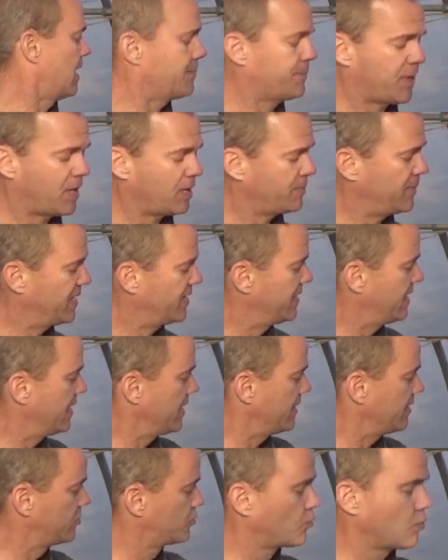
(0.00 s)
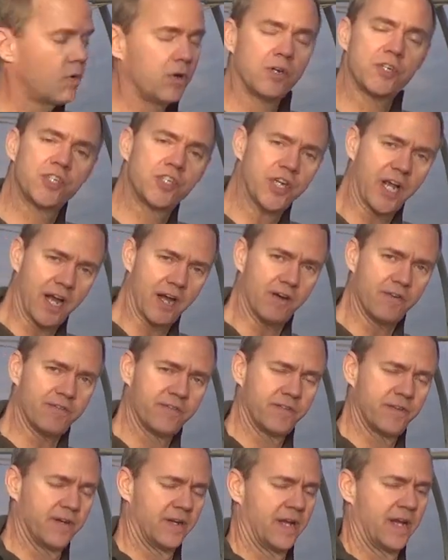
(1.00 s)
Pardon me, the drawer
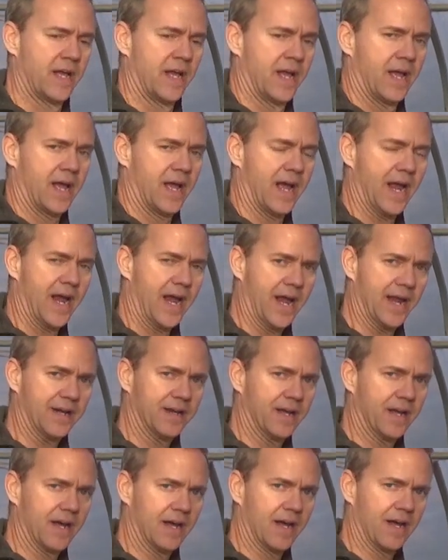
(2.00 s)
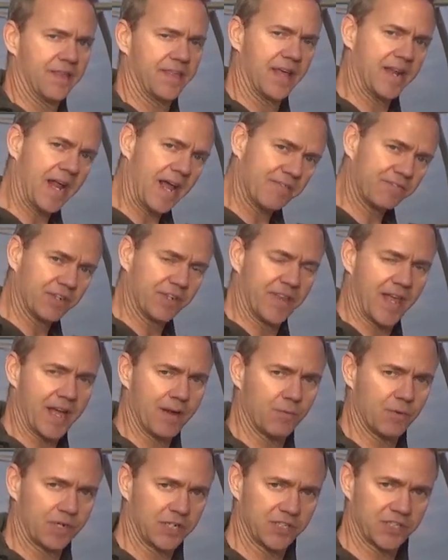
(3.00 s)
shelf, and then after
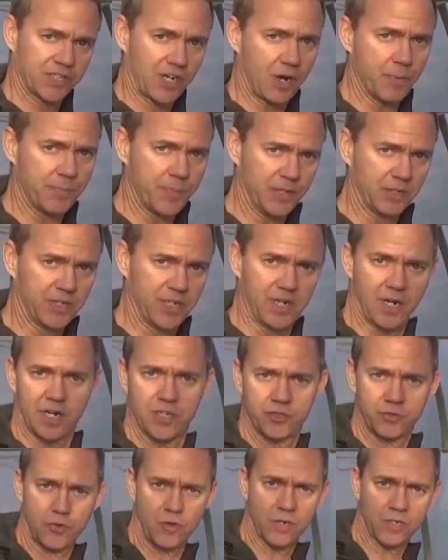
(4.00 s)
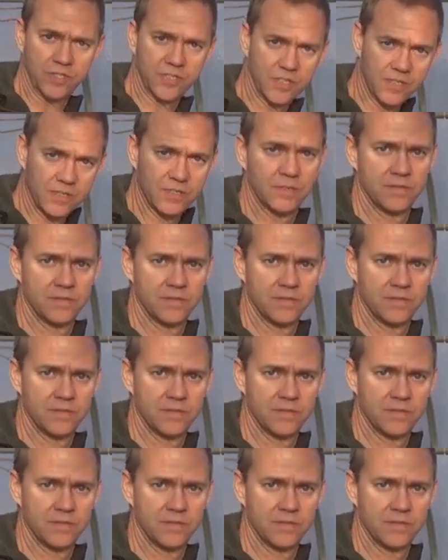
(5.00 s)
that we're going to start building our drawers.